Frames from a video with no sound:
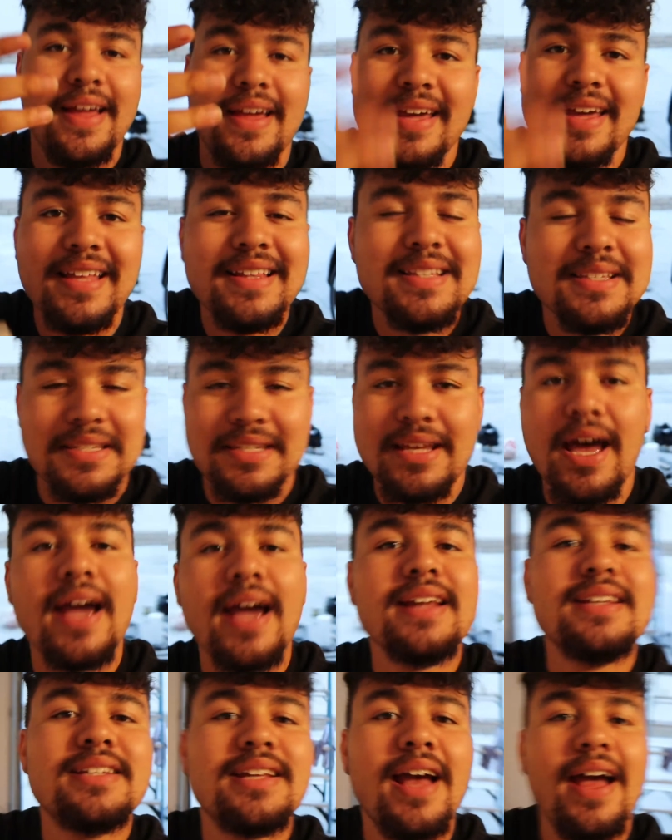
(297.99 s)

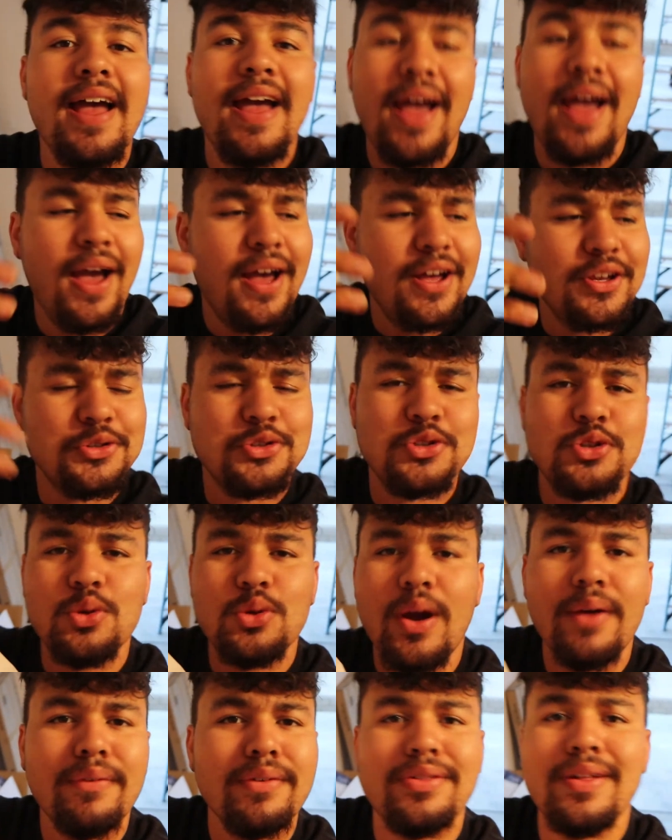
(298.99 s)
insight as to
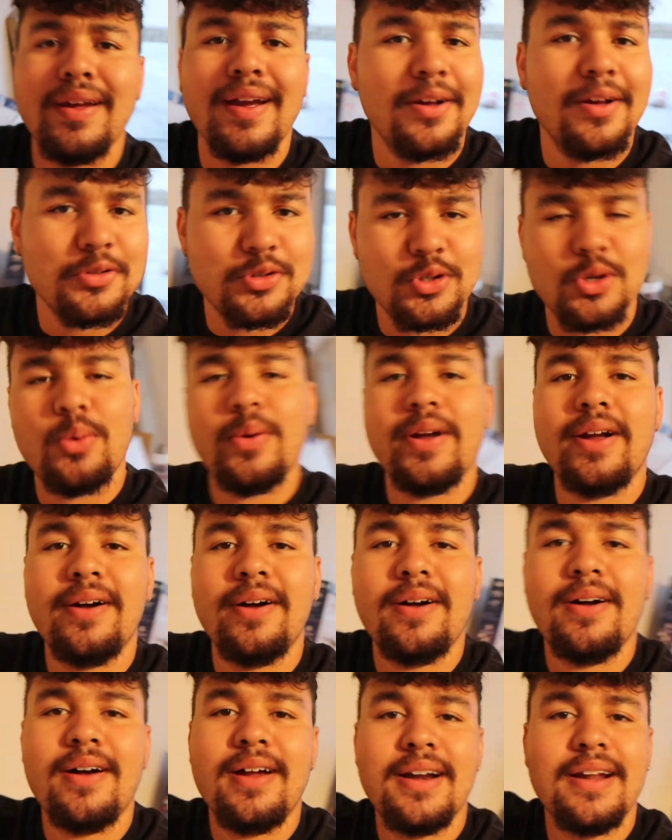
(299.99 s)
everything else going
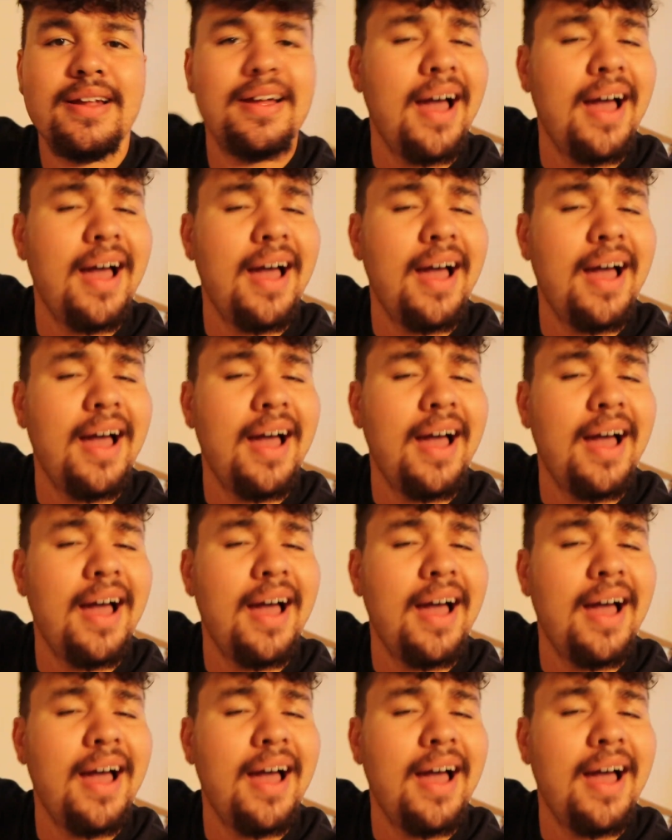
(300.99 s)
on.